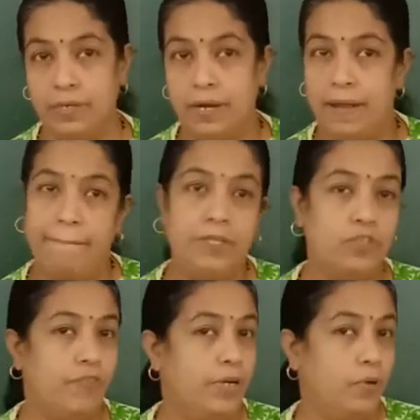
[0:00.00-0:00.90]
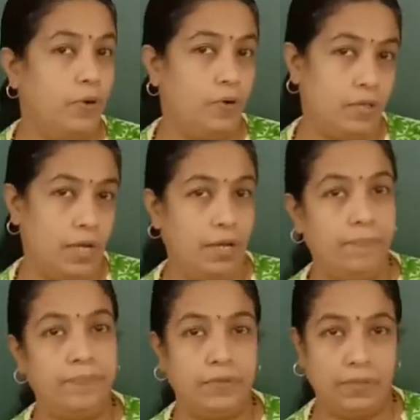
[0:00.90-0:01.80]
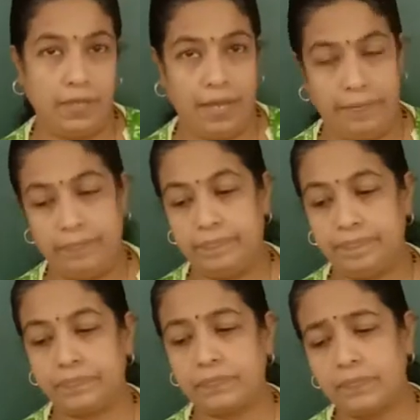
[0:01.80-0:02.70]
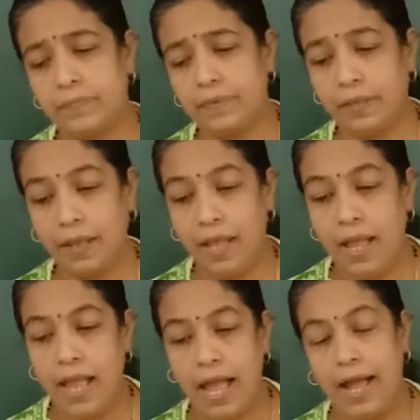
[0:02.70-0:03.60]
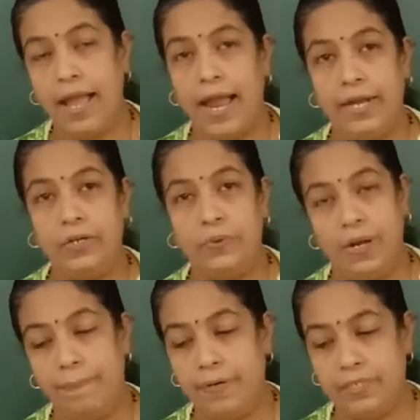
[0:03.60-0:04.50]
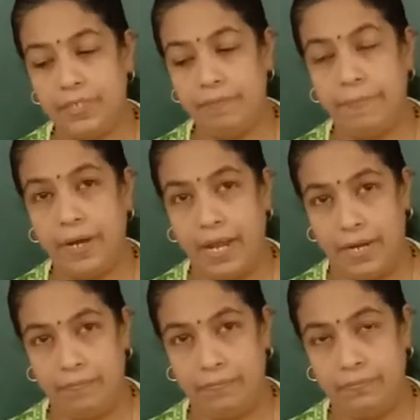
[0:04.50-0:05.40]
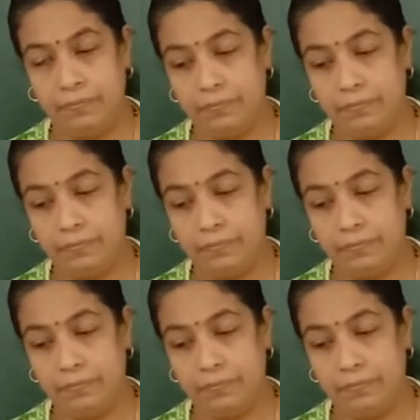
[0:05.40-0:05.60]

Means we don't know the n. At 12% per annum.